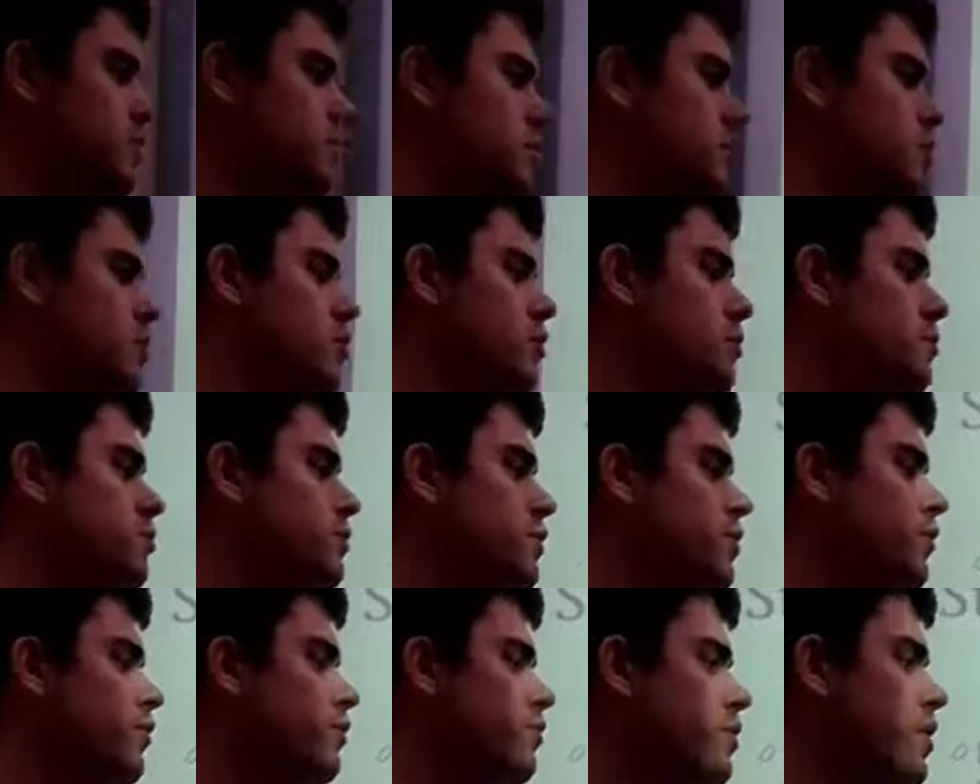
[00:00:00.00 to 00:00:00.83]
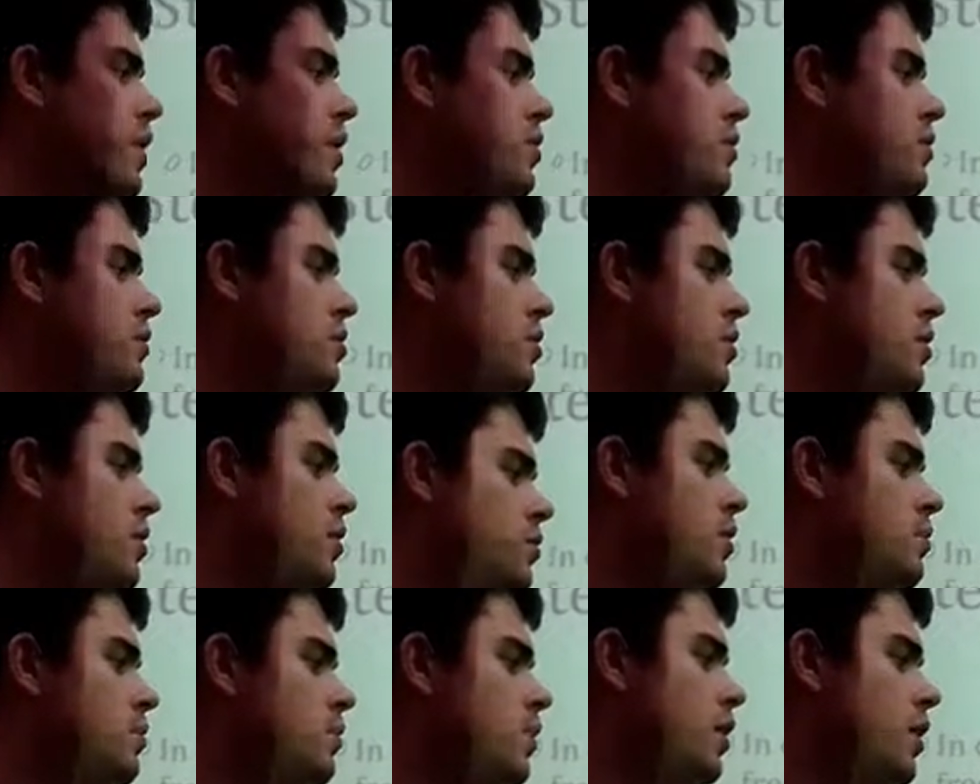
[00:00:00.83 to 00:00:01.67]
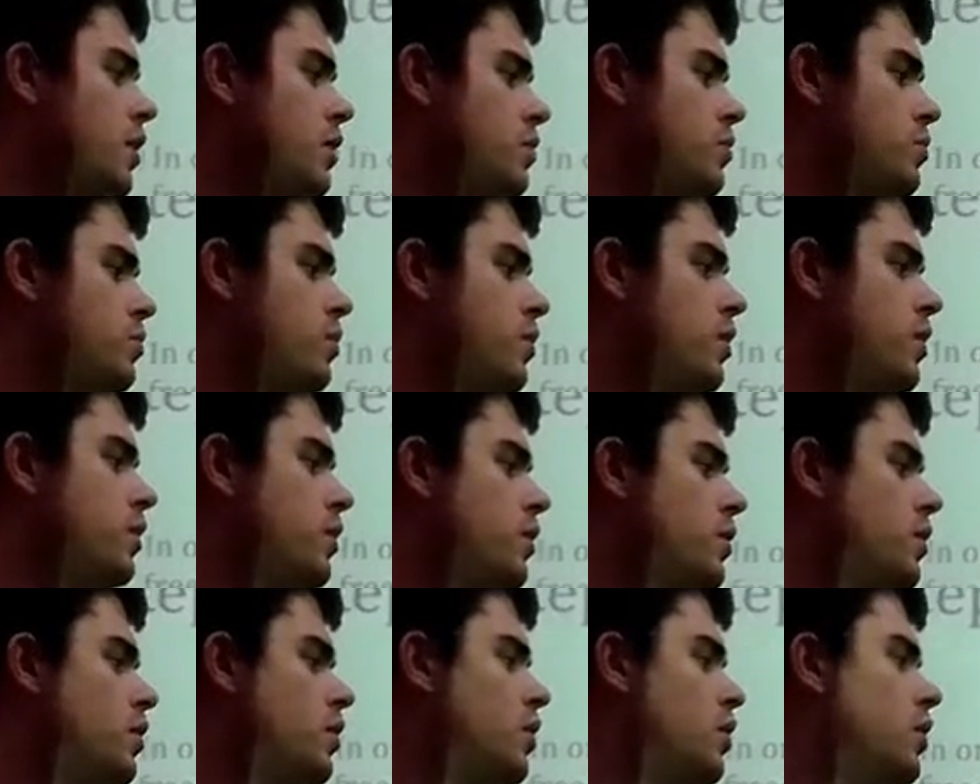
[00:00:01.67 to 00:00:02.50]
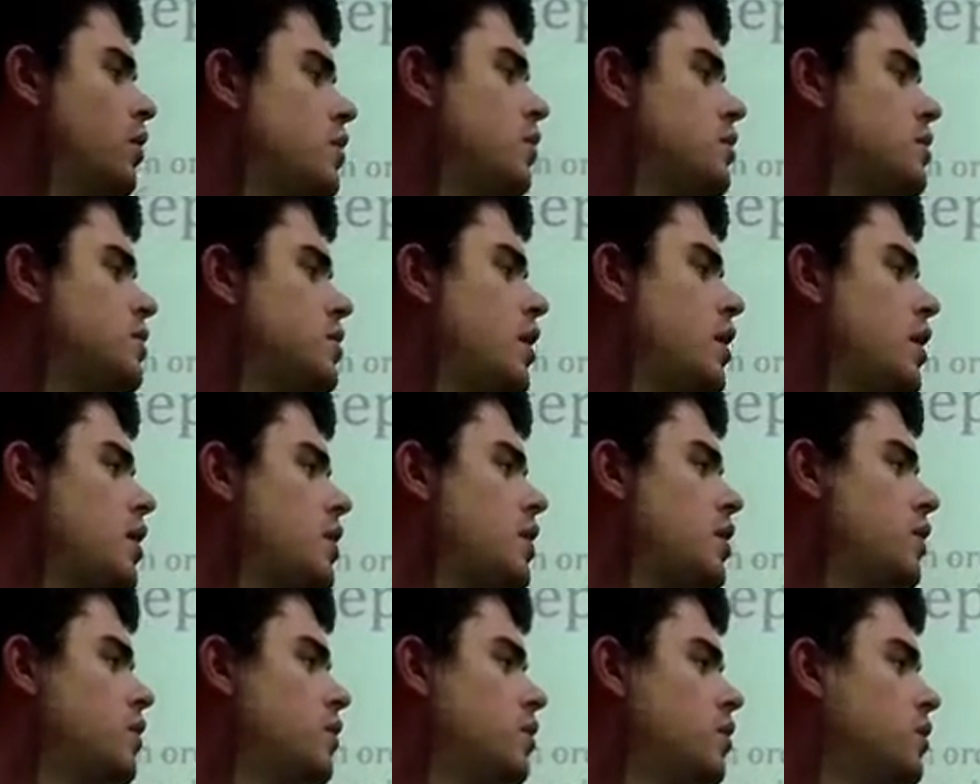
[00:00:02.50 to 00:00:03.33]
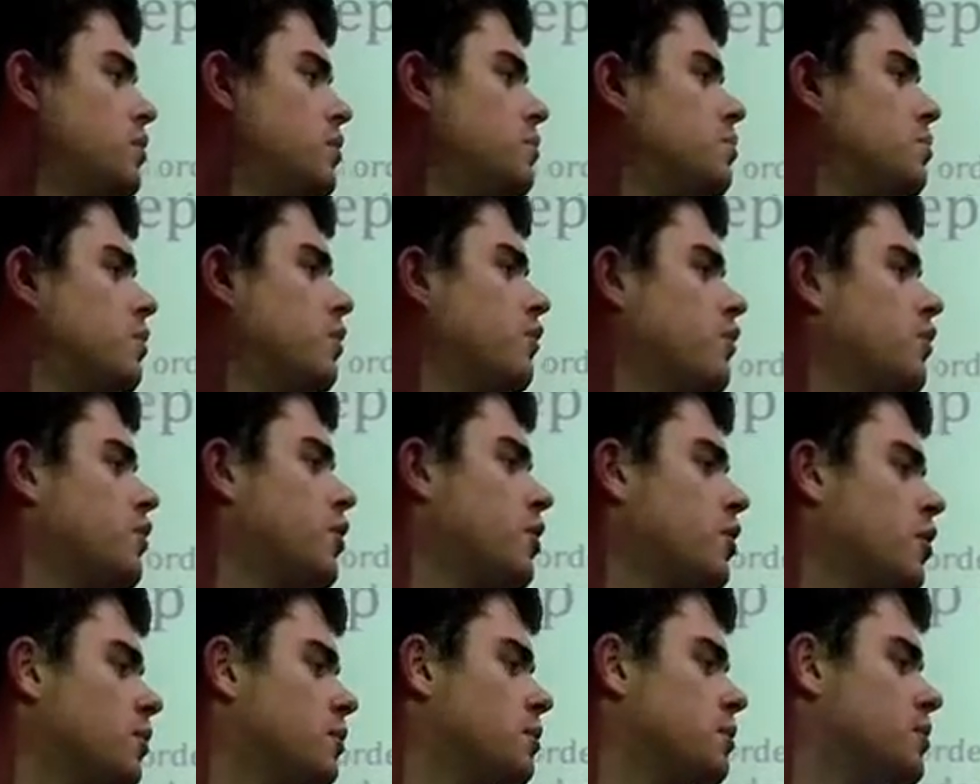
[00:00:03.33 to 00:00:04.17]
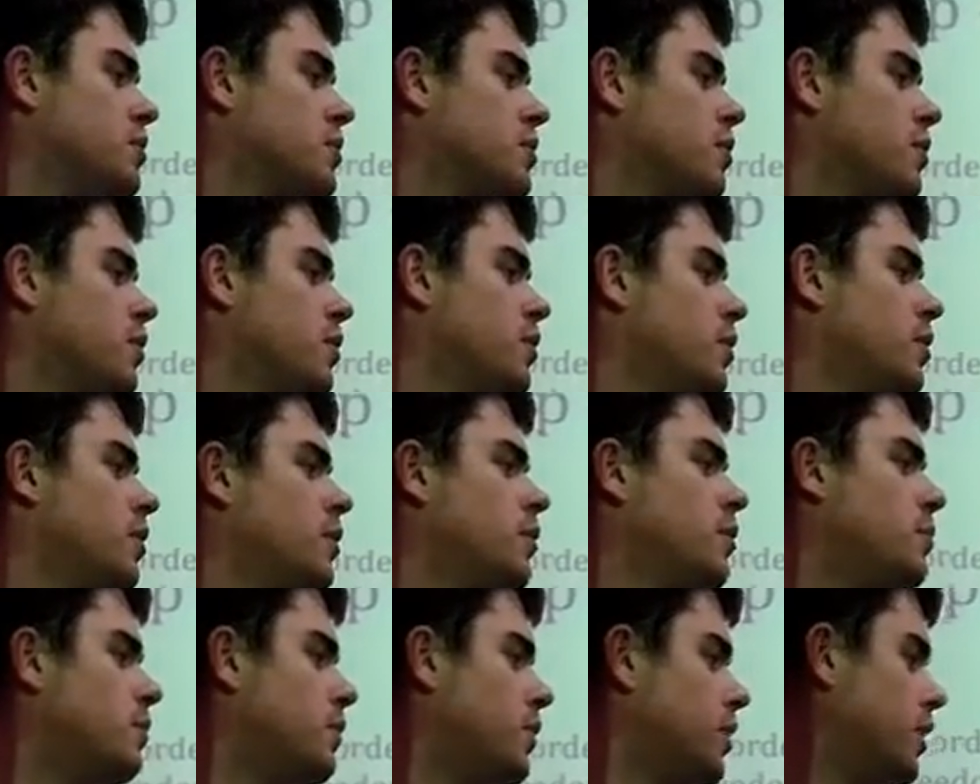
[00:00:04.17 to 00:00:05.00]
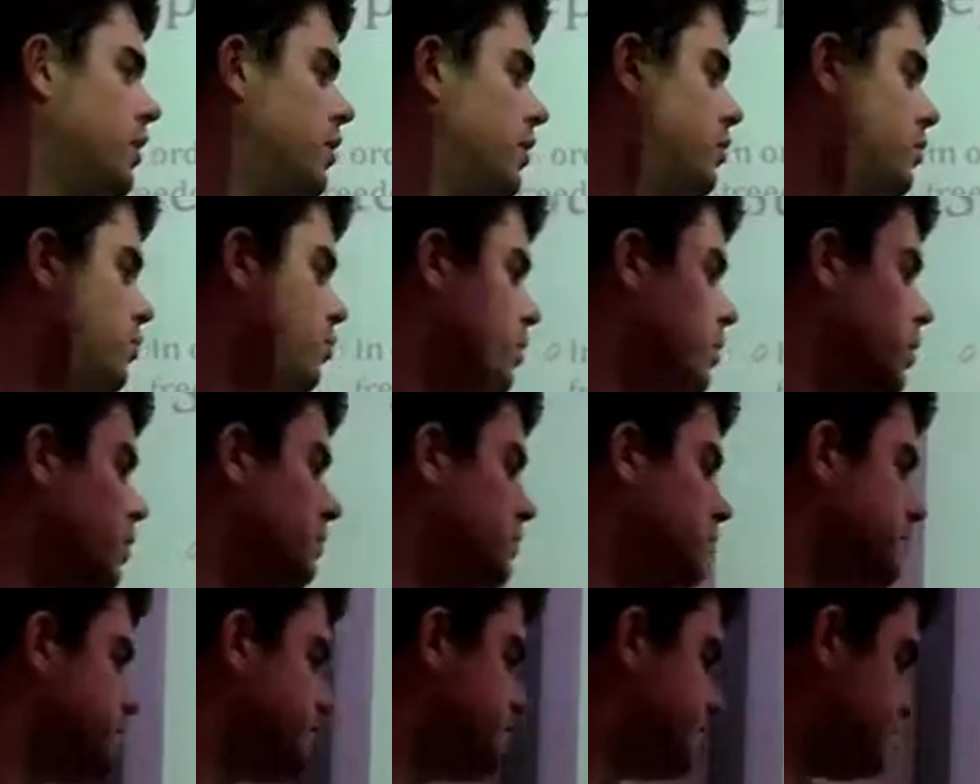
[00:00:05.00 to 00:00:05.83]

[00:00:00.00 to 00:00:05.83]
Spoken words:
So the number of rows minus 1, take the number of columns minus 1.